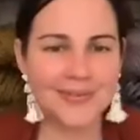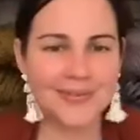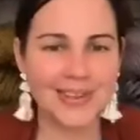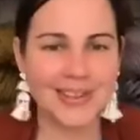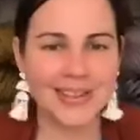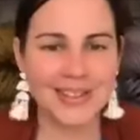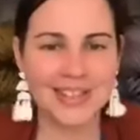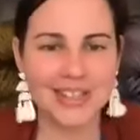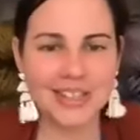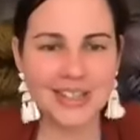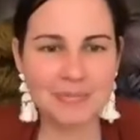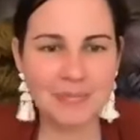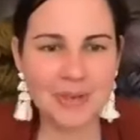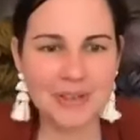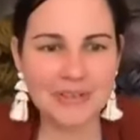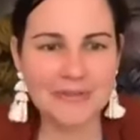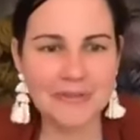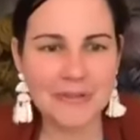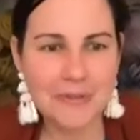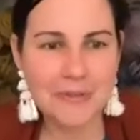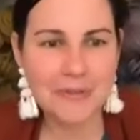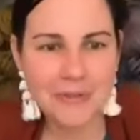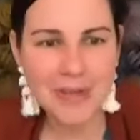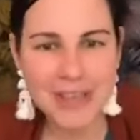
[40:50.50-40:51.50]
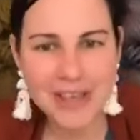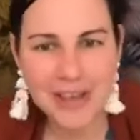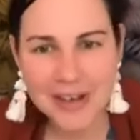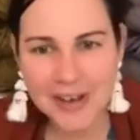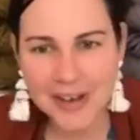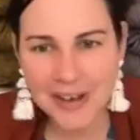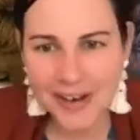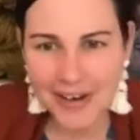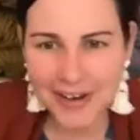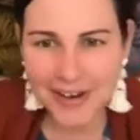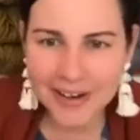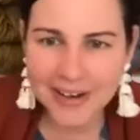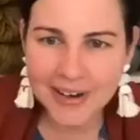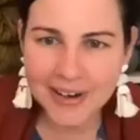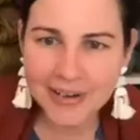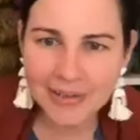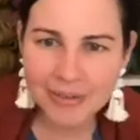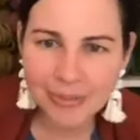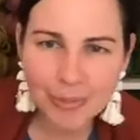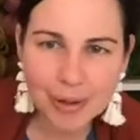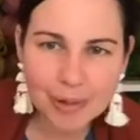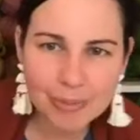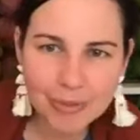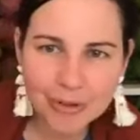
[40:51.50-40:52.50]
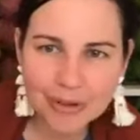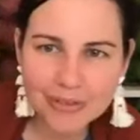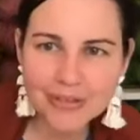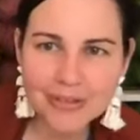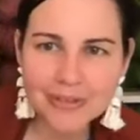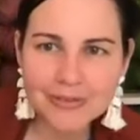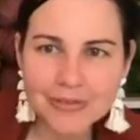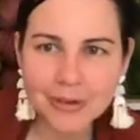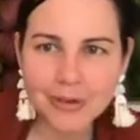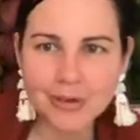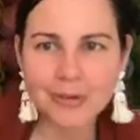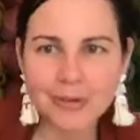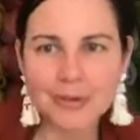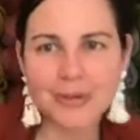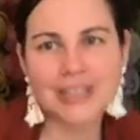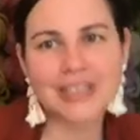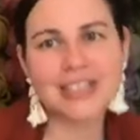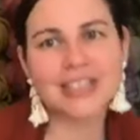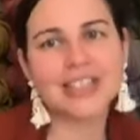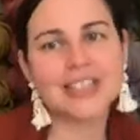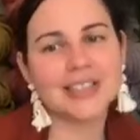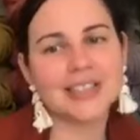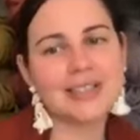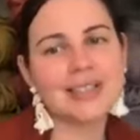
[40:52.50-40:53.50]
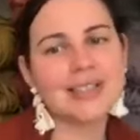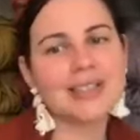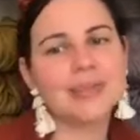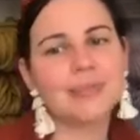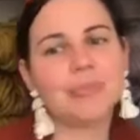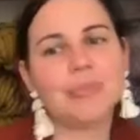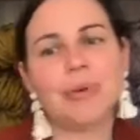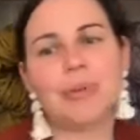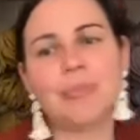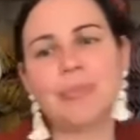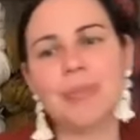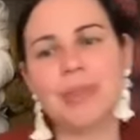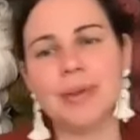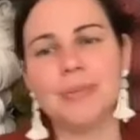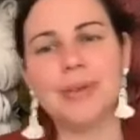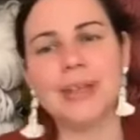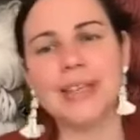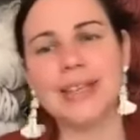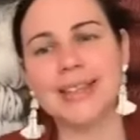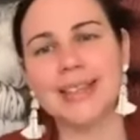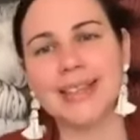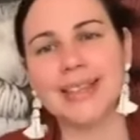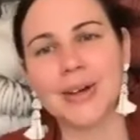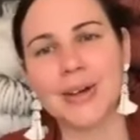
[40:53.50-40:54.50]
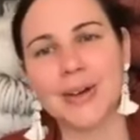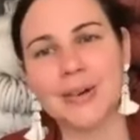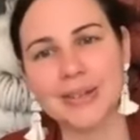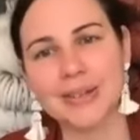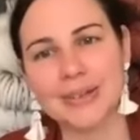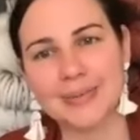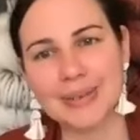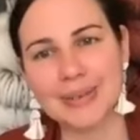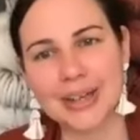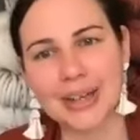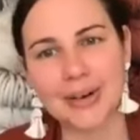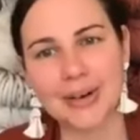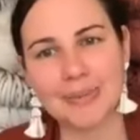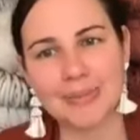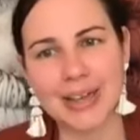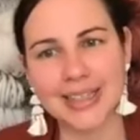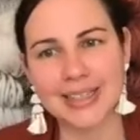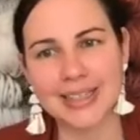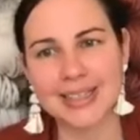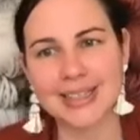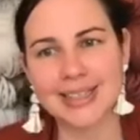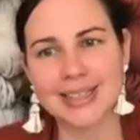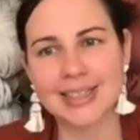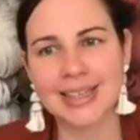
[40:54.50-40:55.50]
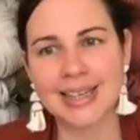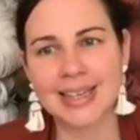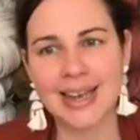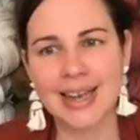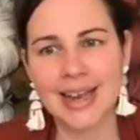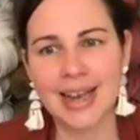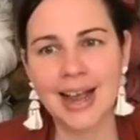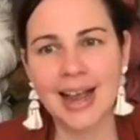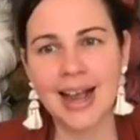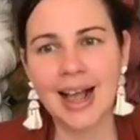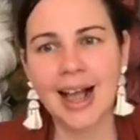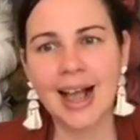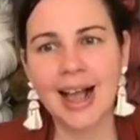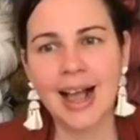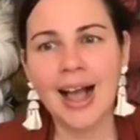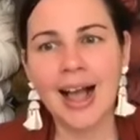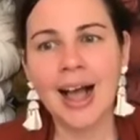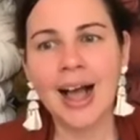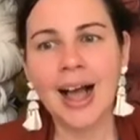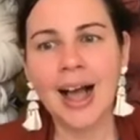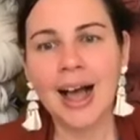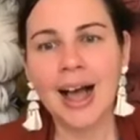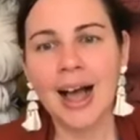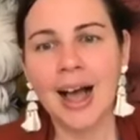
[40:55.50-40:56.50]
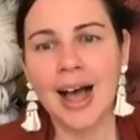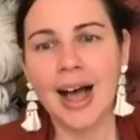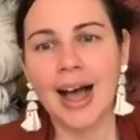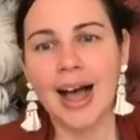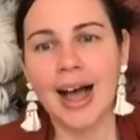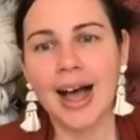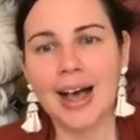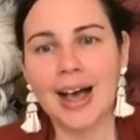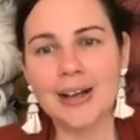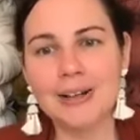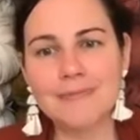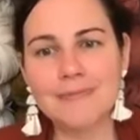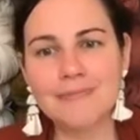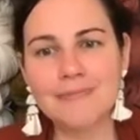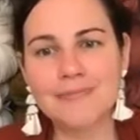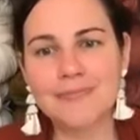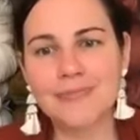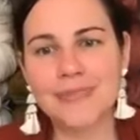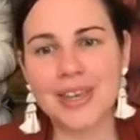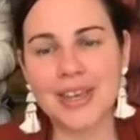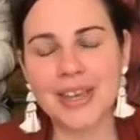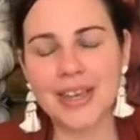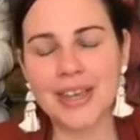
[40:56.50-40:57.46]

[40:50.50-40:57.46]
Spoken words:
just before we go, remember, if you've got questions, to put them in the comments. We're